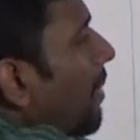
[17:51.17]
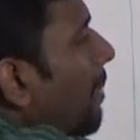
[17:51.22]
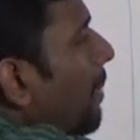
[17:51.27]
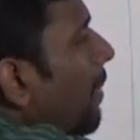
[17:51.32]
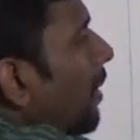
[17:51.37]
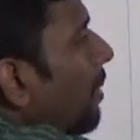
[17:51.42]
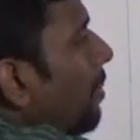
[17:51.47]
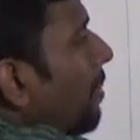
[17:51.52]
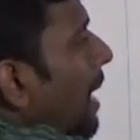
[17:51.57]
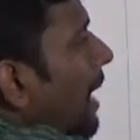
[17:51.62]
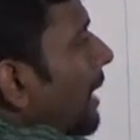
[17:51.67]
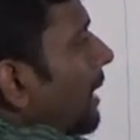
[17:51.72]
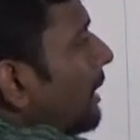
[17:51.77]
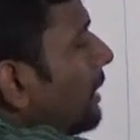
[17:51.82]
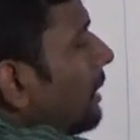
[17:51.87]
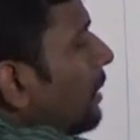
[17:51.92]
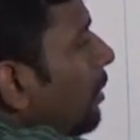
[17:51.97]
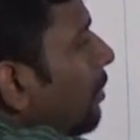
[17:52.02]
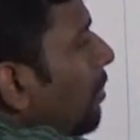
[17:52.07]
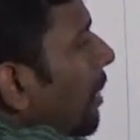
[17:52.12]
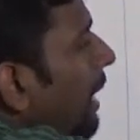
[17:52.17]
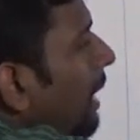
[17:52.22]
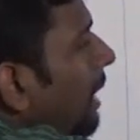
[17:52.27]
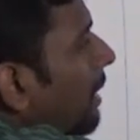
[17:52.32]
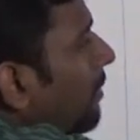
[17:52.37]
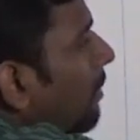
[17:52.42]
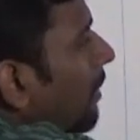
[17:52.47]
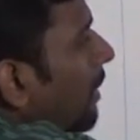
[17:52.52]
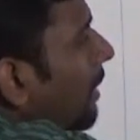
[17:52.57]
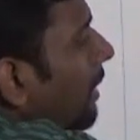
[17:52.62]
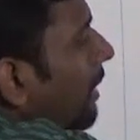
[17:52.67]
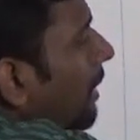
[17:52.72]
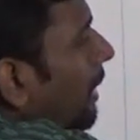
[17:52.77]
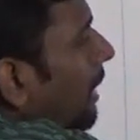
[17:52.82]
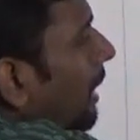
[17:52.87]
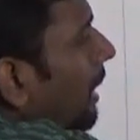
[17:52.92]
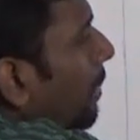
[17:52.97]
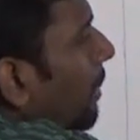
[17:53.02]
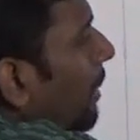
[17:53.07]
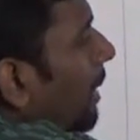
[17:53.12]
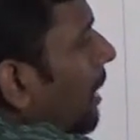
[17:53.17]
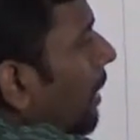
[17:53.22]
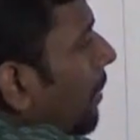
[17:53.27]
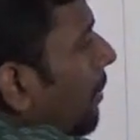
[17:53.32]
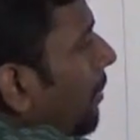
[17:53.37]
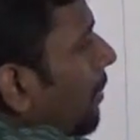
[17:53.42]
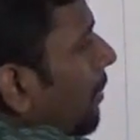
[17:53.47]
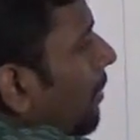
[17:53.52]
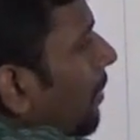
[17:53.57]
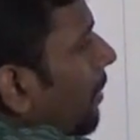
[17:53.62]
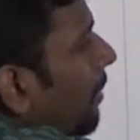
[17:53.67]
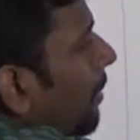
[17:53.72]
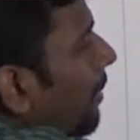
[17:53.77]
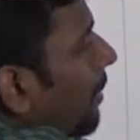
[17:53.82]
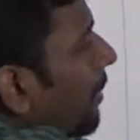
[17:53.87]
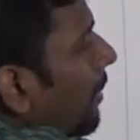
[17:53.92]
if you put minus 2 minus 1, it becomes